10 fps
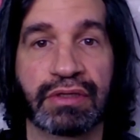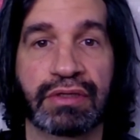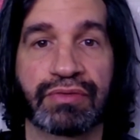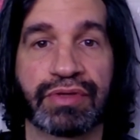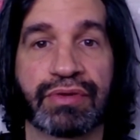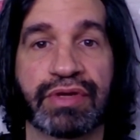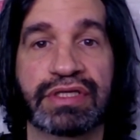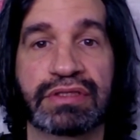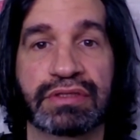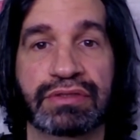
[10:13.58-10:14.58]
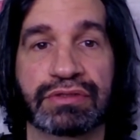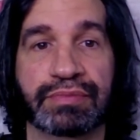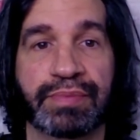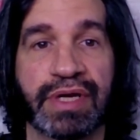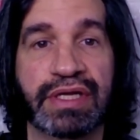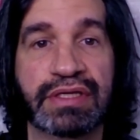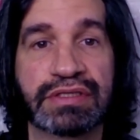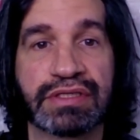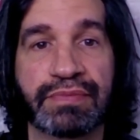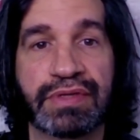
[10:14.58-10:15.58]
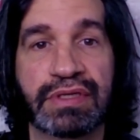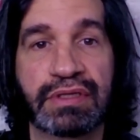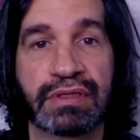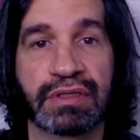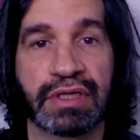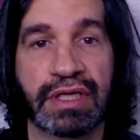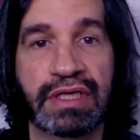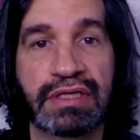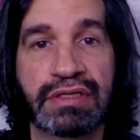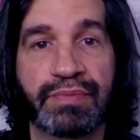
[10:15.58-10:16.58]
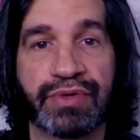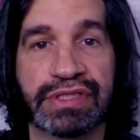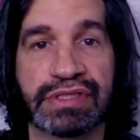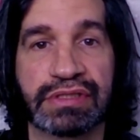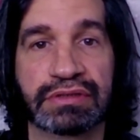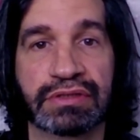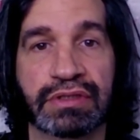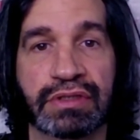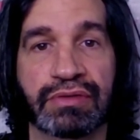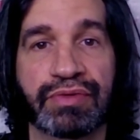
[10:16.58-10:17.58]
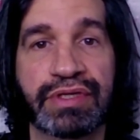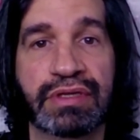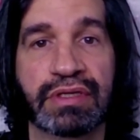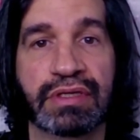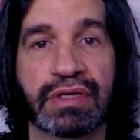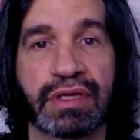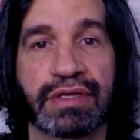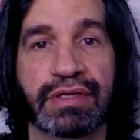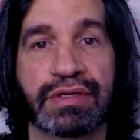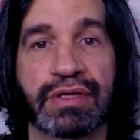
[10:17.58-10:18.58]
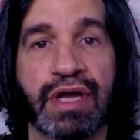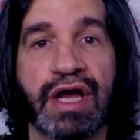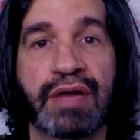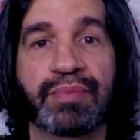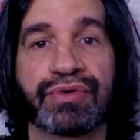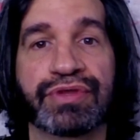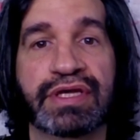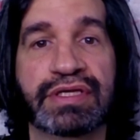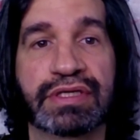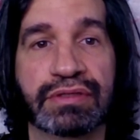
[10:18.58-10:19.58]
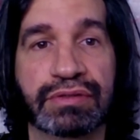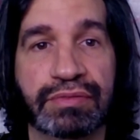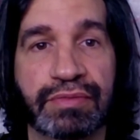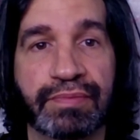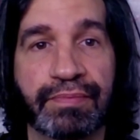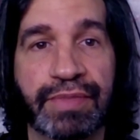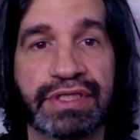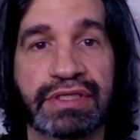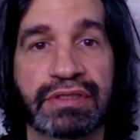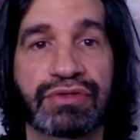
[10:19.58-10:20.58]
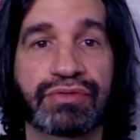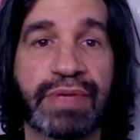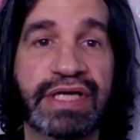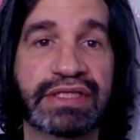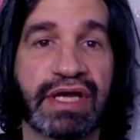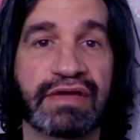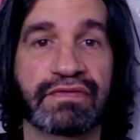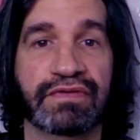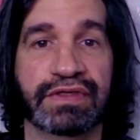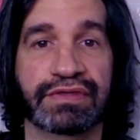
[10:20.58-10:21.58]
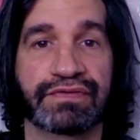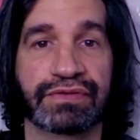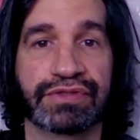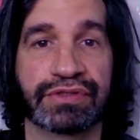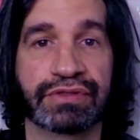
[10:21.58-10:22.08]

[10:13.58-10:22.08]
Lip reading: With credit, you're buying something in the present with the hypothetical money you might have in the future.